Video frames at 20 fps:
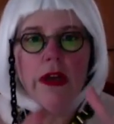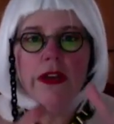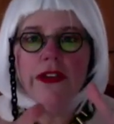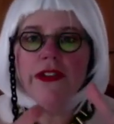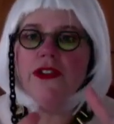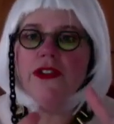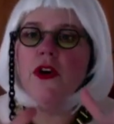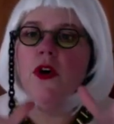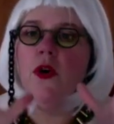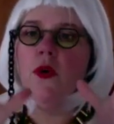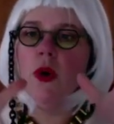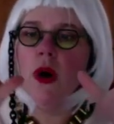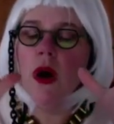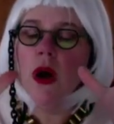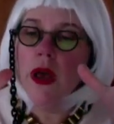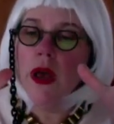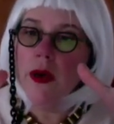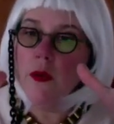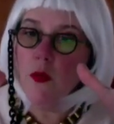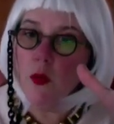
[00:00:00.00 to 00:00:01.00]
So
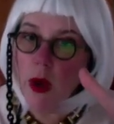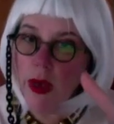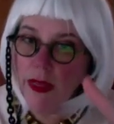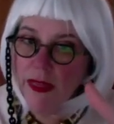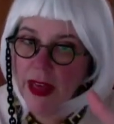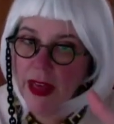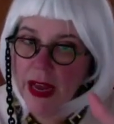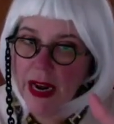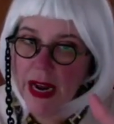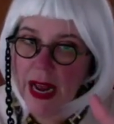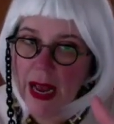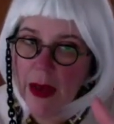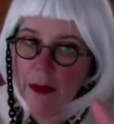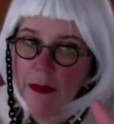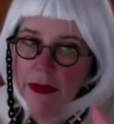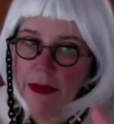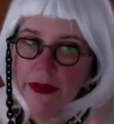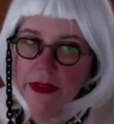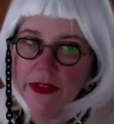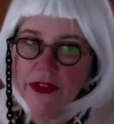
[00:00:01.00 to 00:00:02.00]
when that
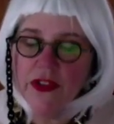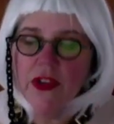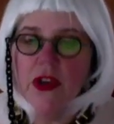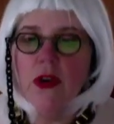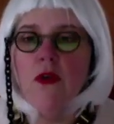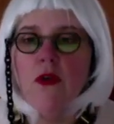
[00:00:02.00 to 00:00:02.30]
happens,